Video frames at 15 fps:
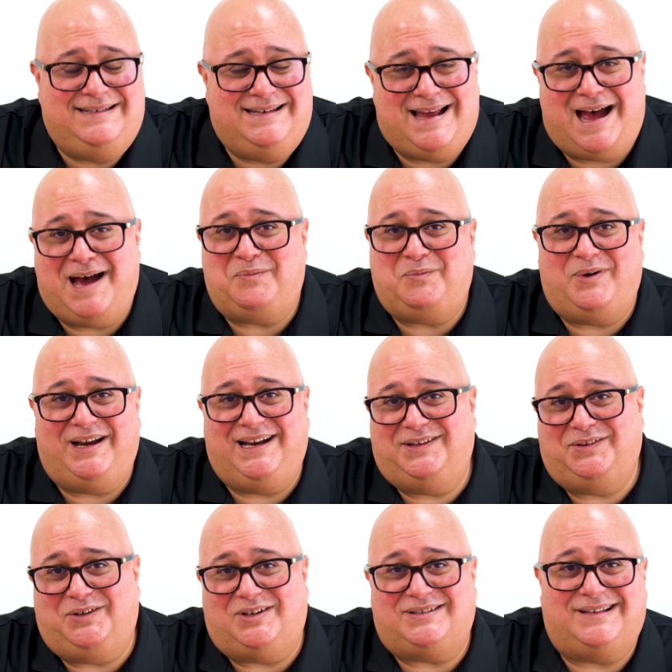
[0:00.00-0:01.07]
not what it
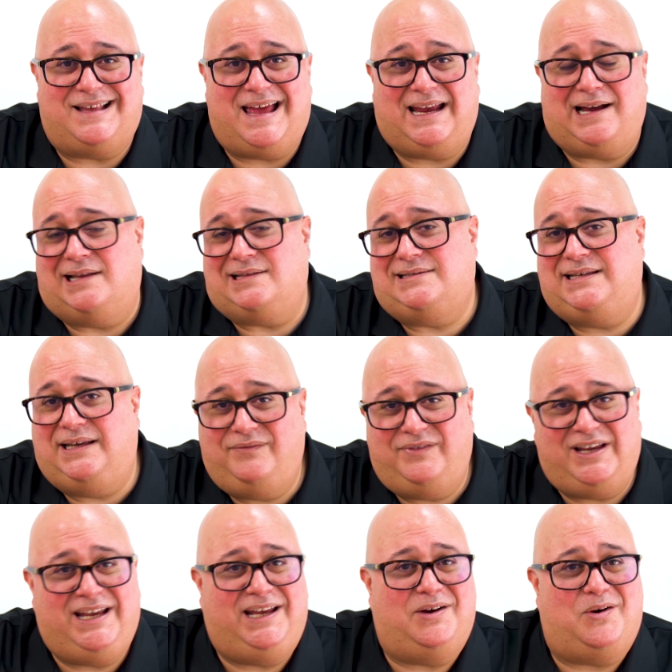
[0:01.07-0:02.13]
looks like on
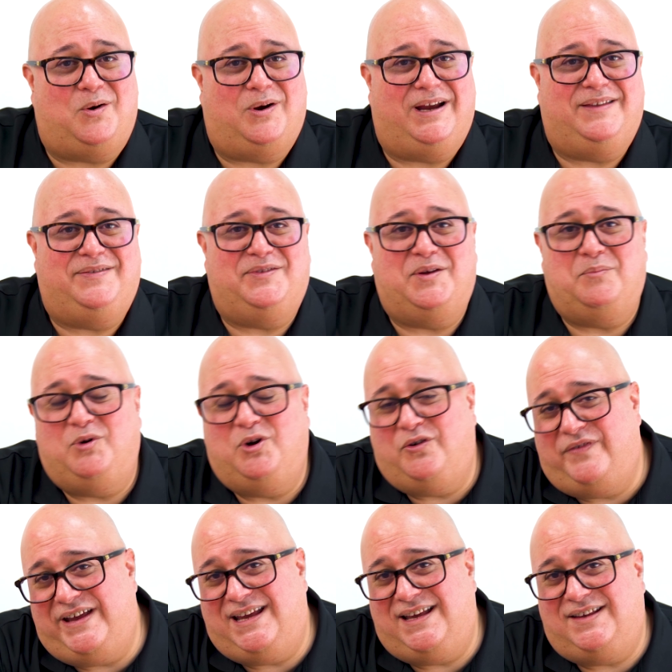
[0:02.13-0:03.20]
TV or in the
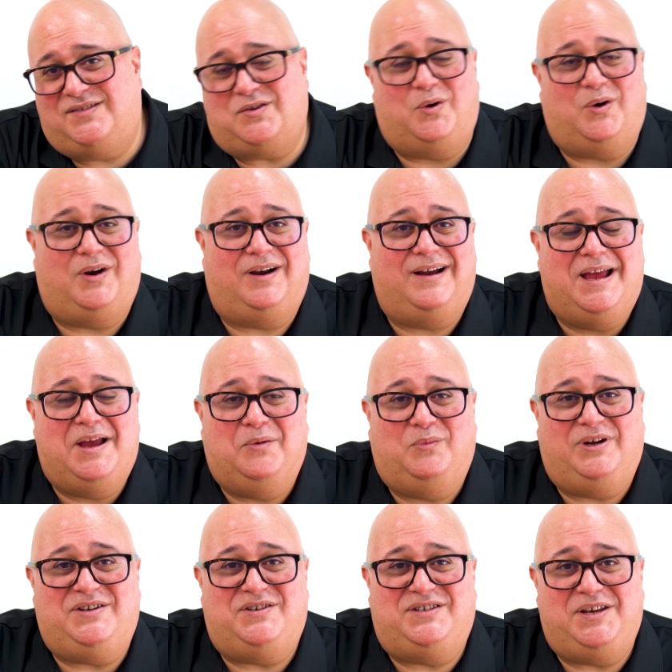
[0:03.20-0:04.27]
movies or
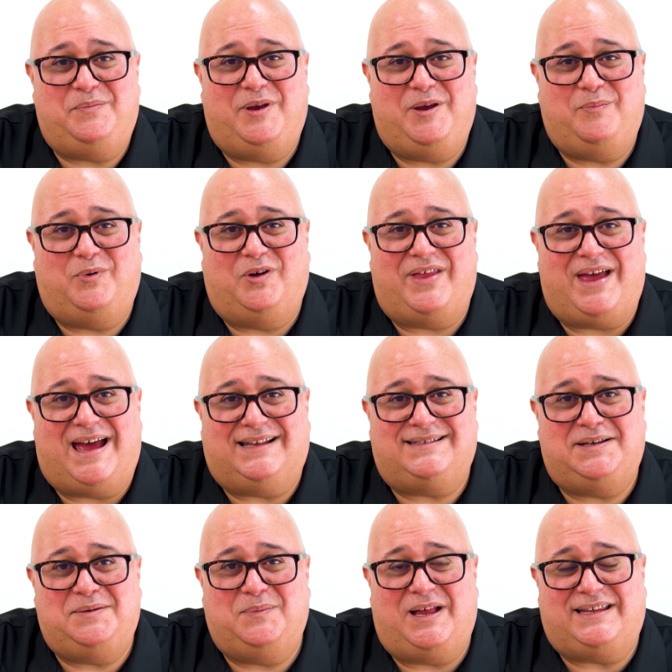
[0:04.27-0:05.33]
when you see people that
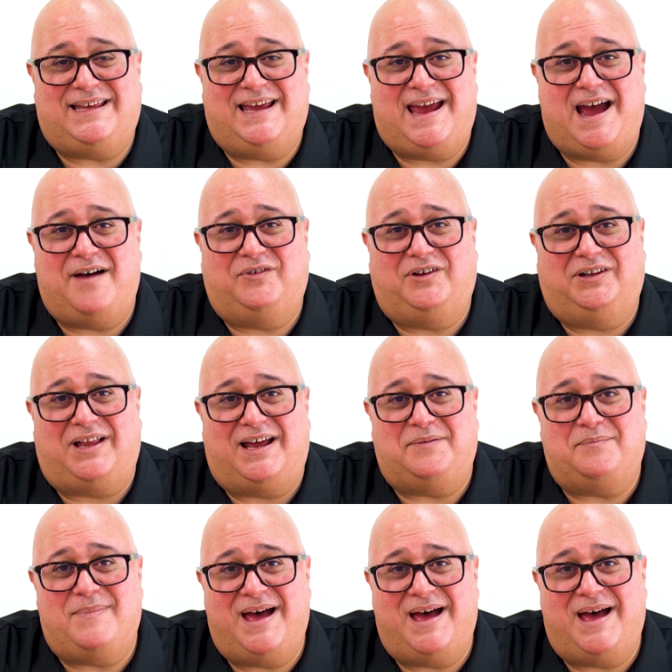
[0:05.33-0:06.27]
seem like they have a lot of